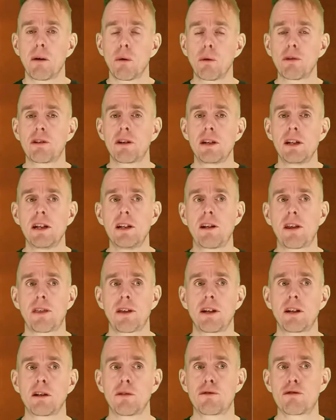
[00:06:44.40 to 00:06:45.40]
Also, you need to
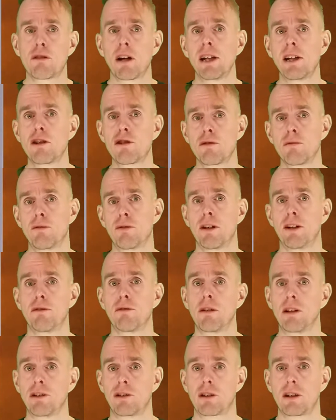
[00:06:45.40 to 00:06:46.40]
think of drainage and
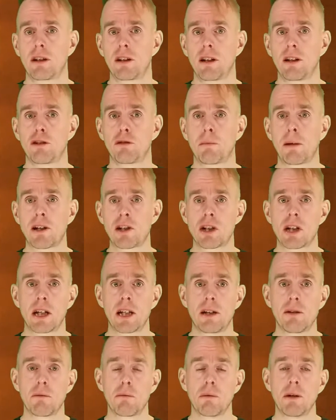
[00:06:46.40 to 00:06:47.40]
flood risk,
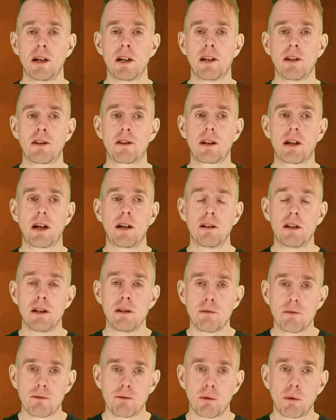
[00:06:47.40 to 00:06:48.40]
especially with
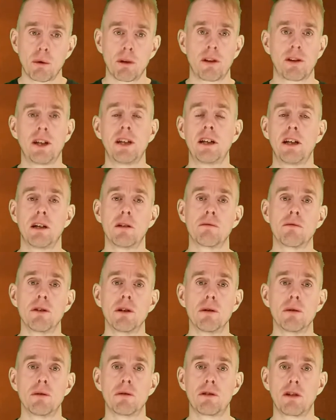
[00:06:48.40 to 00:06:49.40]
a forward-thinking
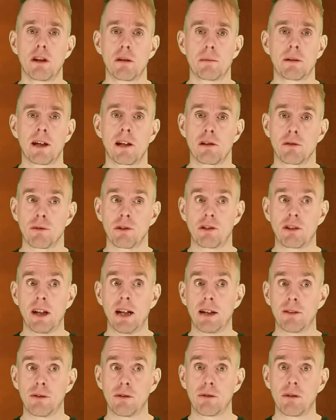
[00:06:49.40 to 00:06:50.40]
view to the potential for
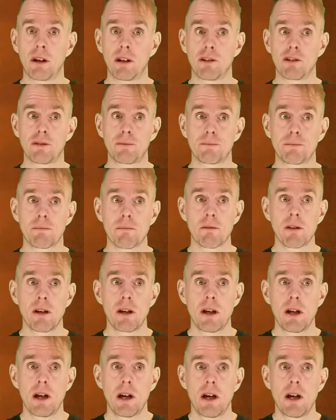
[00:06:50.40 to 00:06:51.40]
sea level rise.
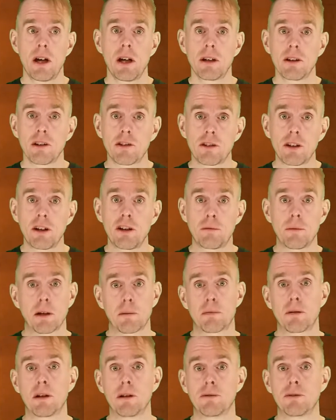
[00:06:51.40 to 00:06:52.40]
The
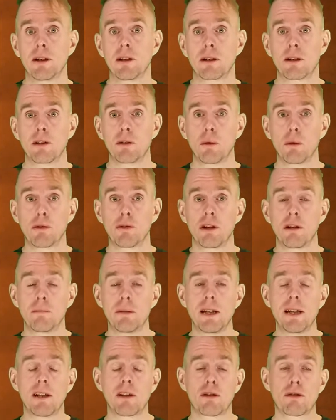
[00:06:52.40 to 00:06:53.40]
seismic profile can also
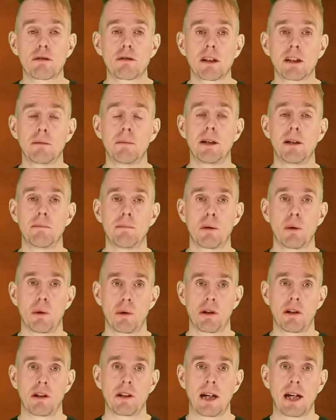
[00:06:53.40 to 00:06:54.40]
be incredibly
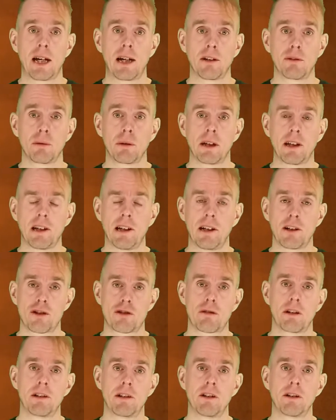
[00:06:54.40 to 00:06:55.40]
important, as was
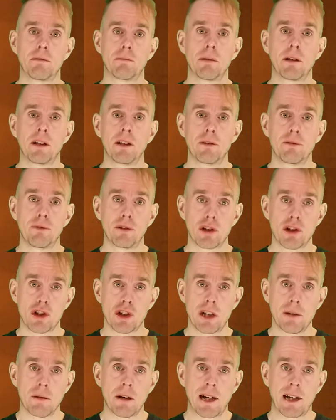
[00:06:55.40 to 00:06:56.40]
illustrated by the
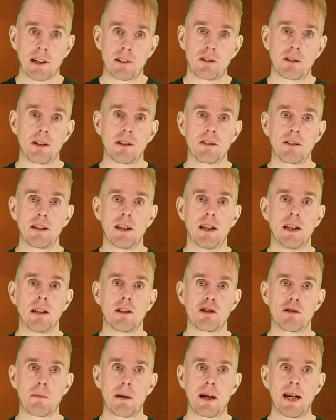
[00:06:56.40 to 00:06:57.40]
Fukushima accident
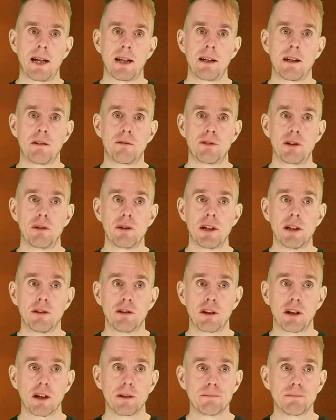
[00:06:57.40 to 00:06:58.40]
in Japan a few
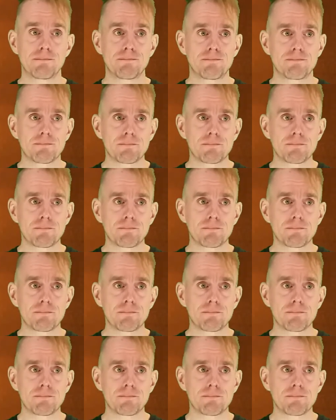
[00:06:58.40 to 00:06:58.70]
years ago.